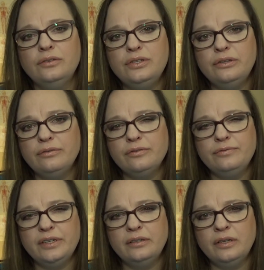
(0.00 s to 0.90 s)
Do you ever
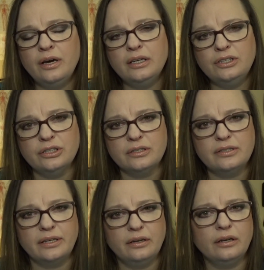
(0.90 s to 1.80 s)
feel
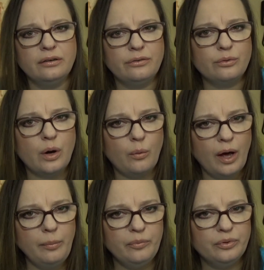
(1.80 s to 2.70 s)
nauseous, like you're going to throw
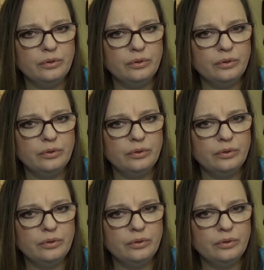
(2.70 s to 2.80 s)
up?